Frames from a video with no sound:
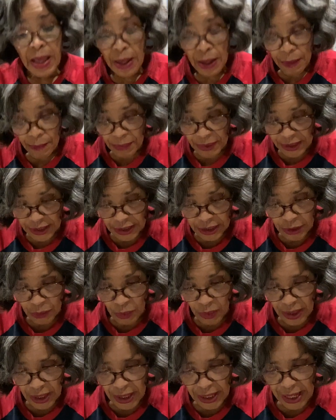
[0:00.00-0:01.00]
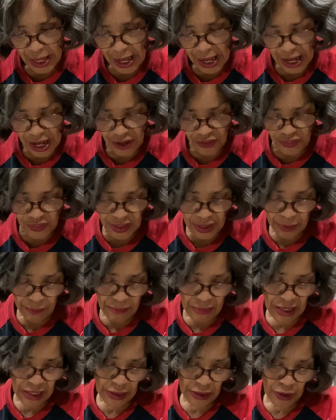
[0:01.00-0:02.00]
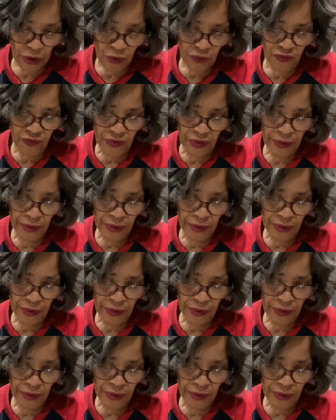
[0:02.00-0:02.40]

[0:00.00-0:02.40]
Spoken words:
But anyway, I think my loaf